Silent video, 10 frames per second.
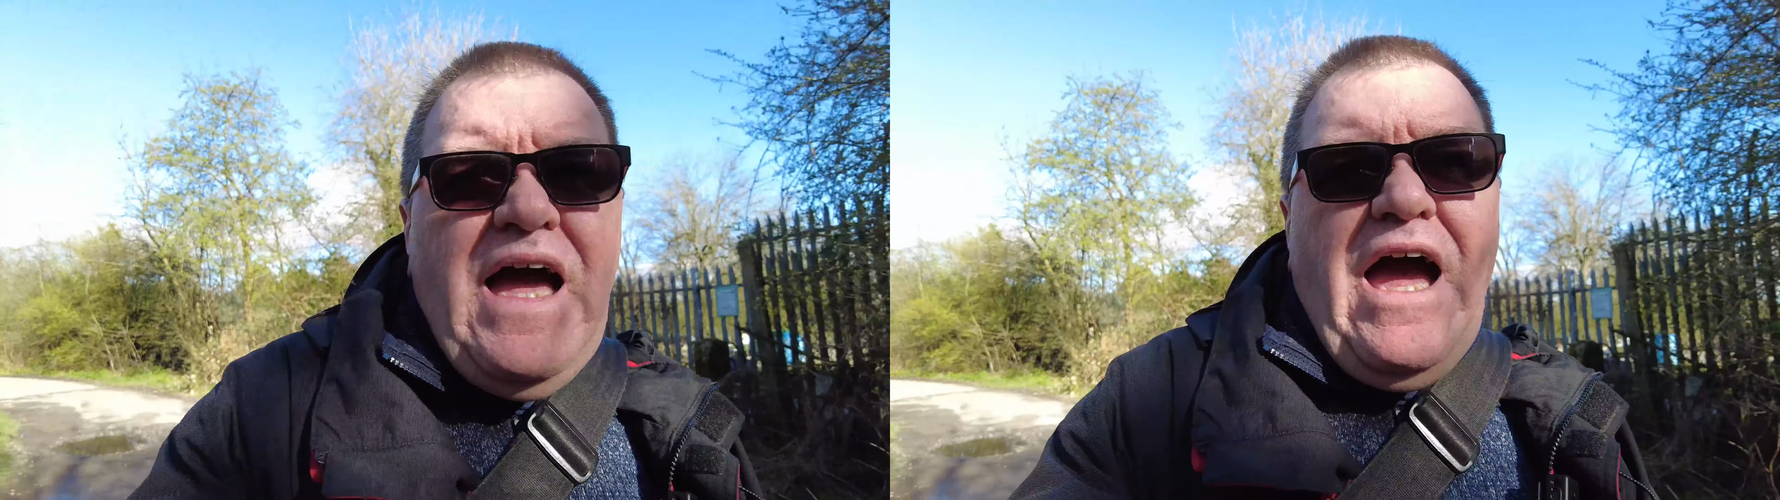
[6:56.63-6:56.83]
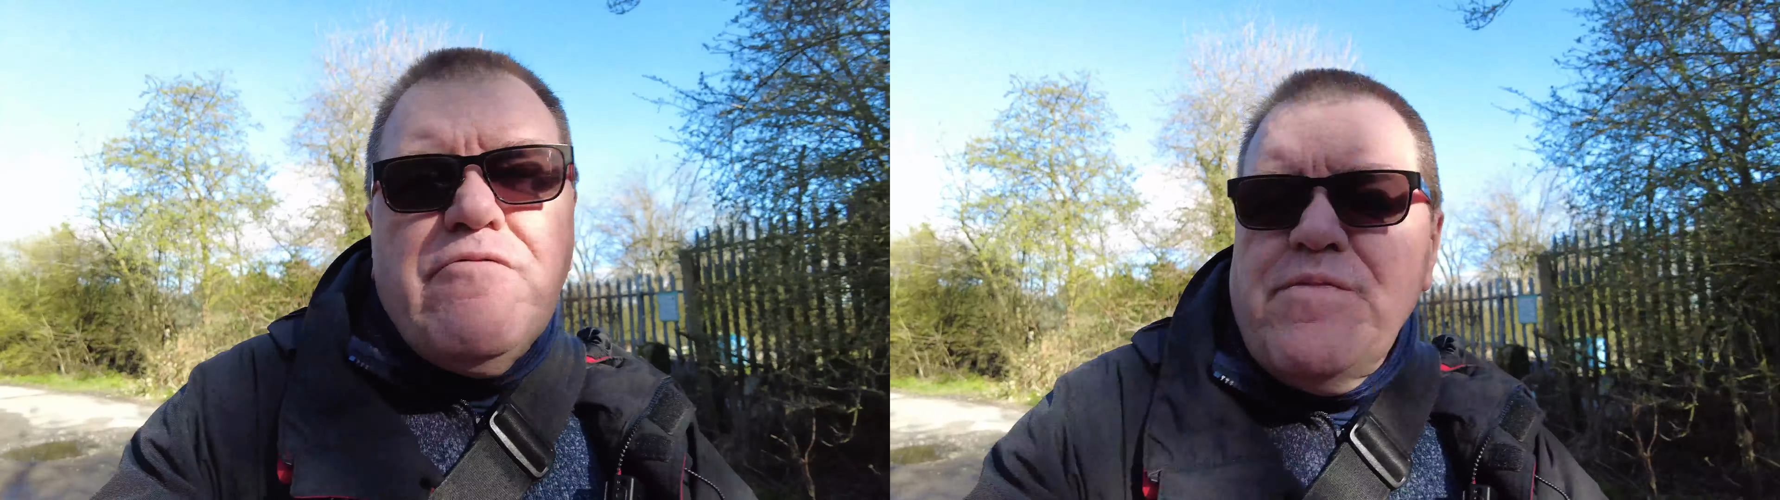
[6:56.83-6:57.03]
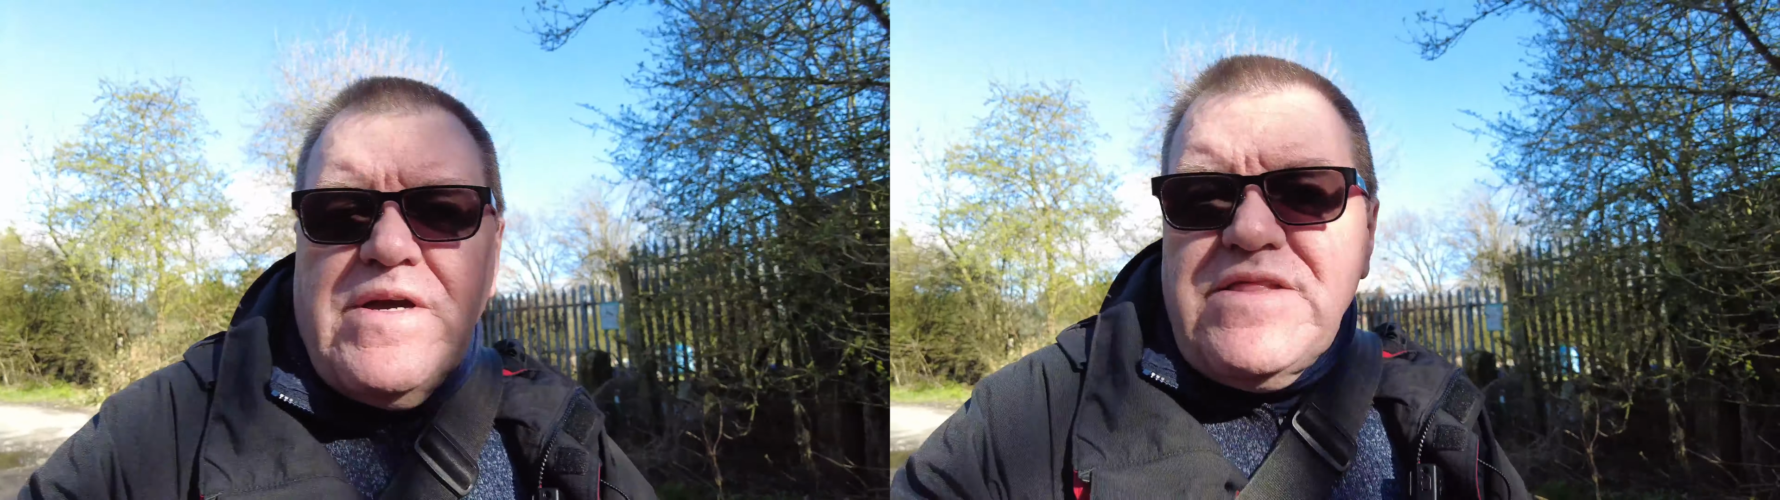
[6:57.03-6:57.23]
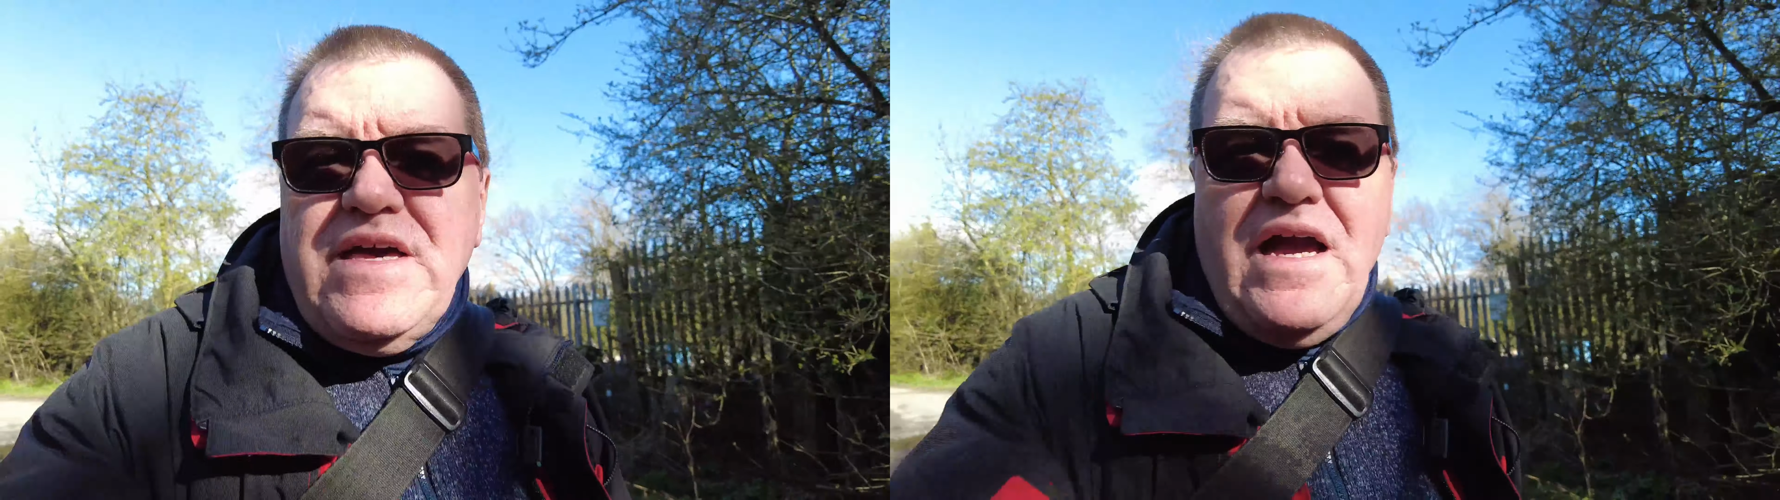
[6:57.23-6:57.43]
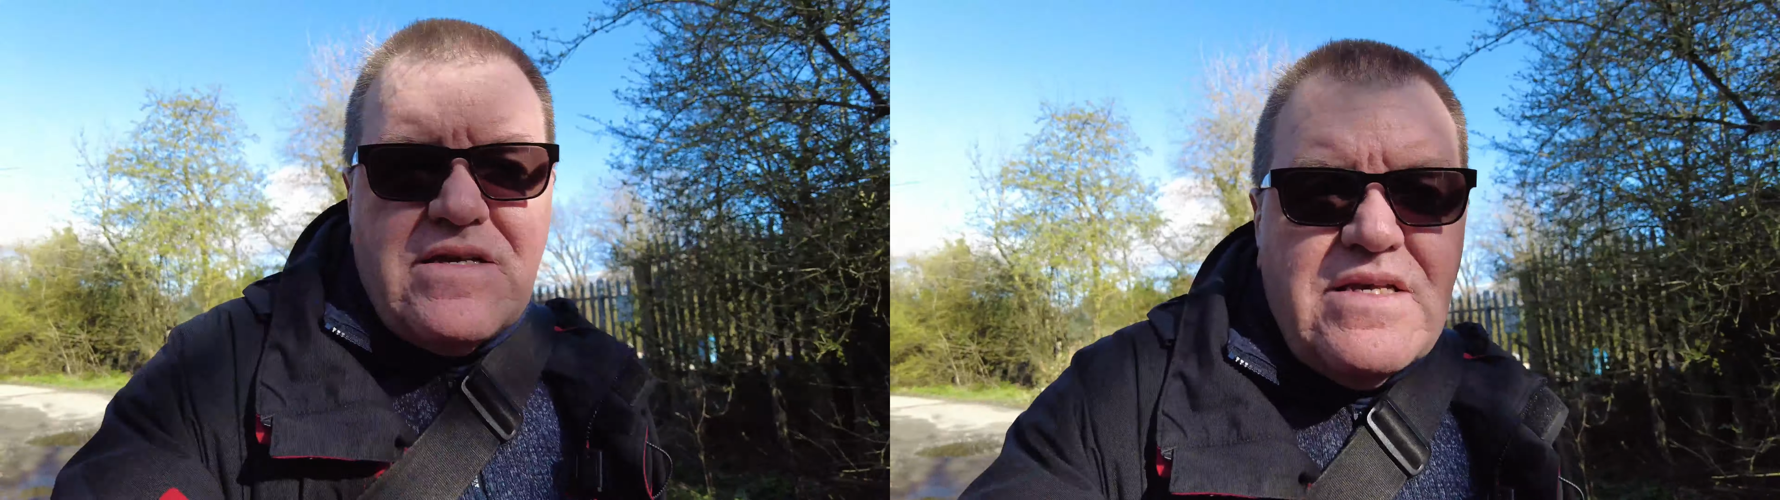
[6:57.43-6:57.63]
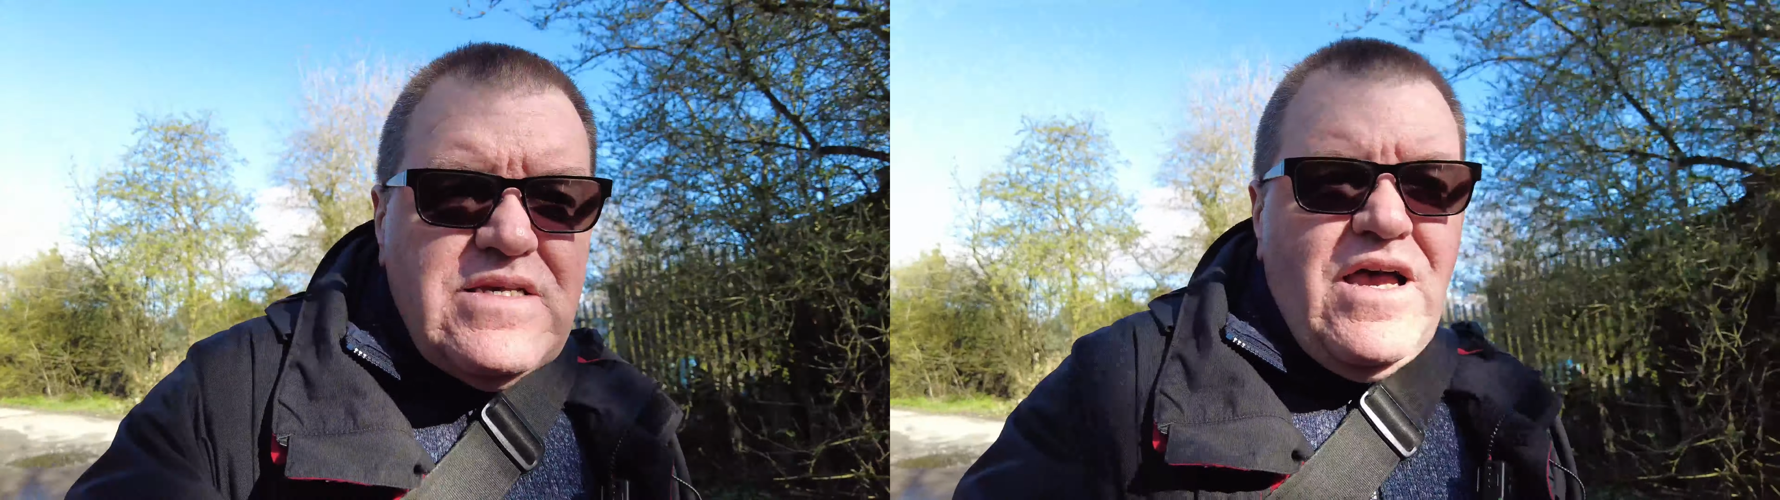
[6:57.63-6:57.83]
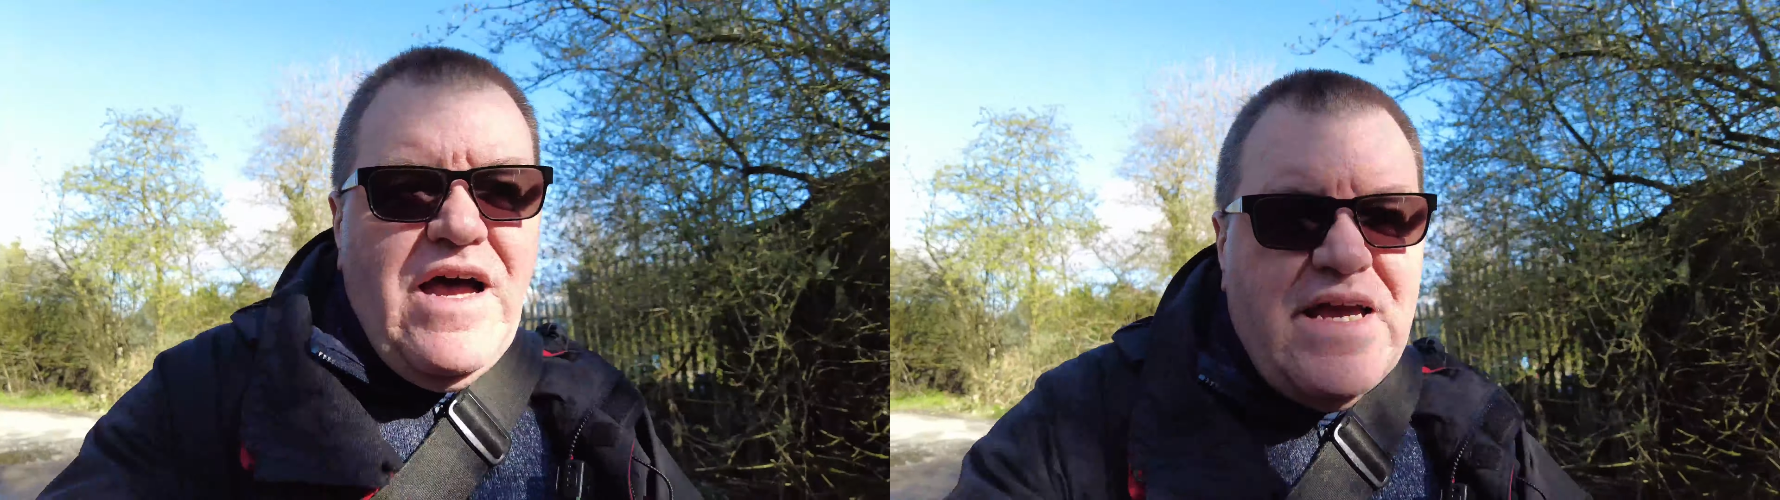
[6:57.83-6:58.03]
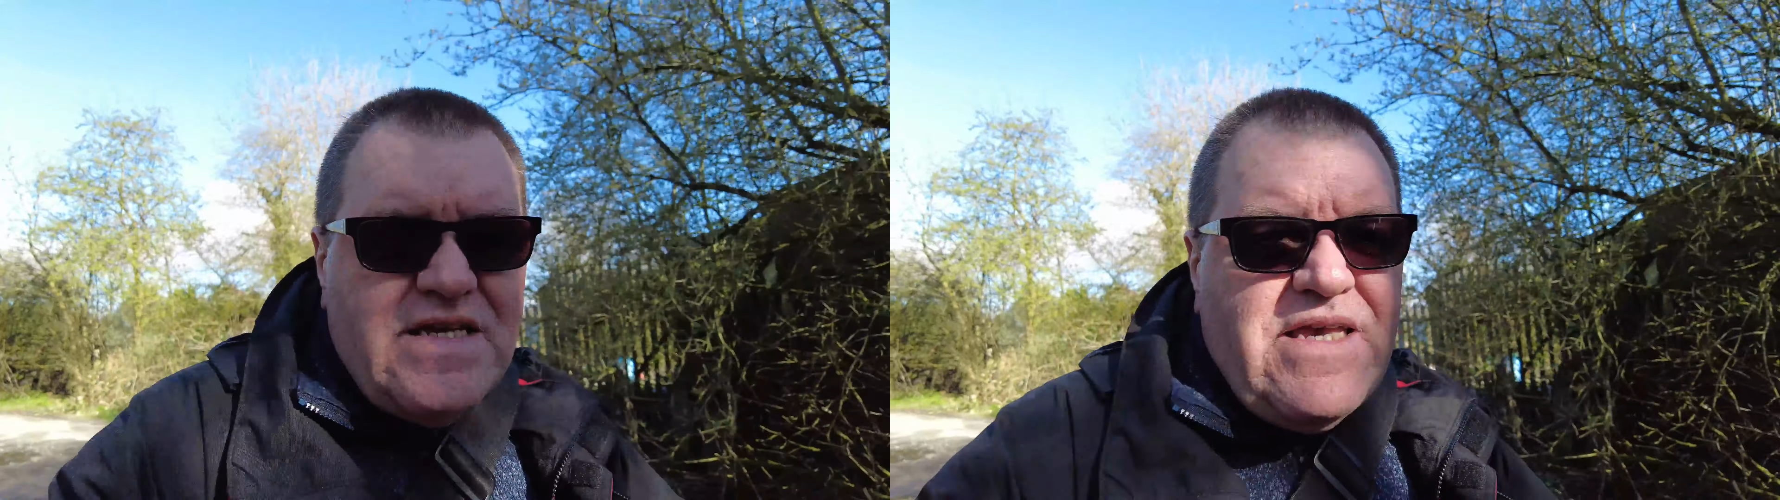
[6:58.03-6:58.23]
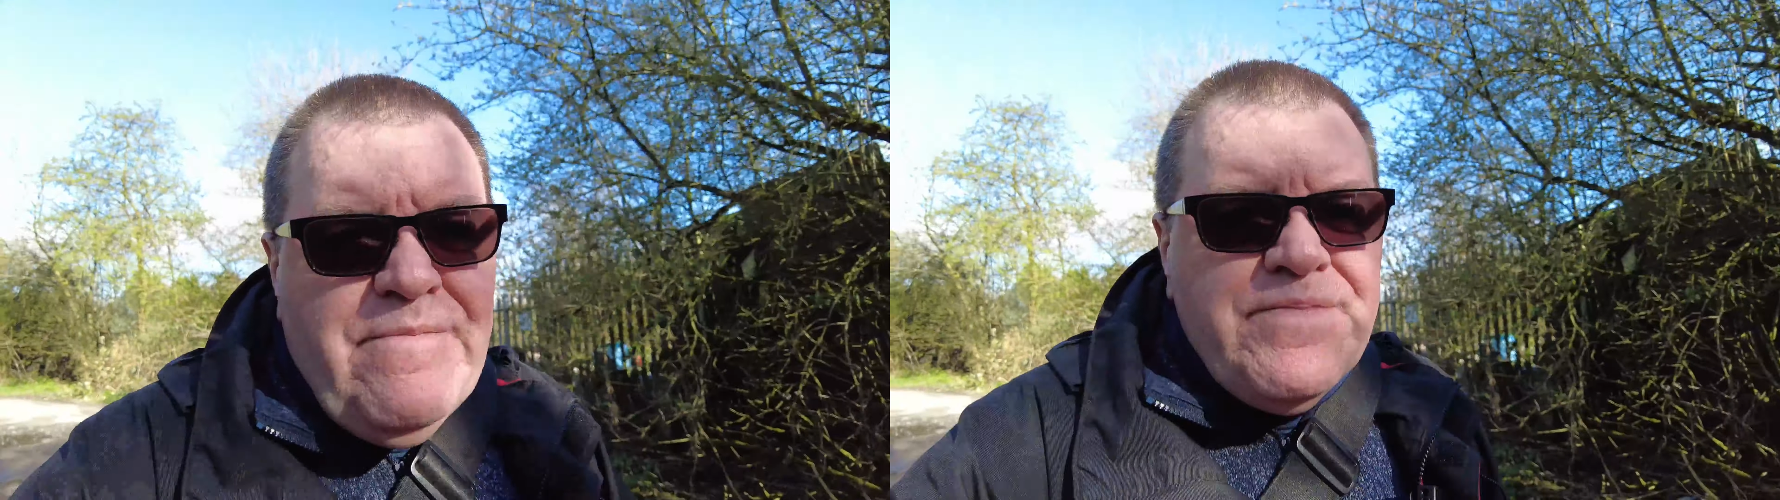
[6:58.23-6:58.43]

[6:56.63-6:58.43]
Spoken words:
and repeat the exercise,